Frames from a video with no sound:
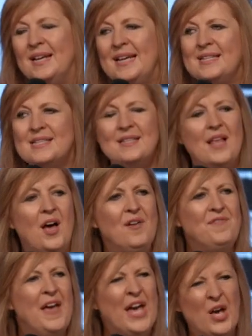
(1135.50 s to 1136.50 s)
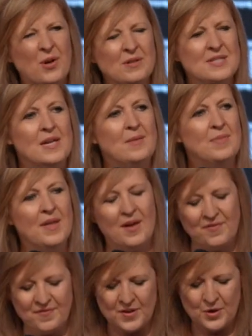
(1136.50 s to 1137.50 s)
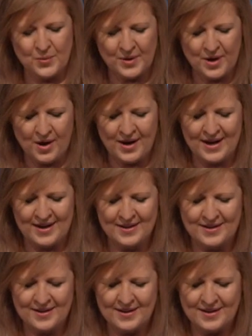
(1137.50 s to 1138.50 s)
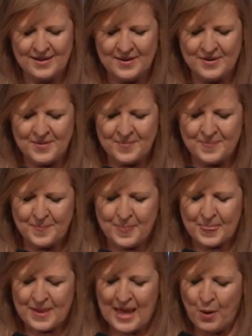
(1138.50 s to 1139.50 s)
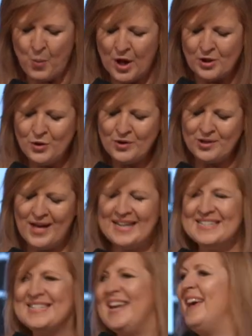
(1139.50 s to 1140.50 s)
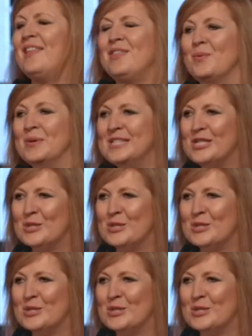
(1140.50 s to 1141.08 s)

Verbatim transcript: His love held him there for you and I. And what looked like death was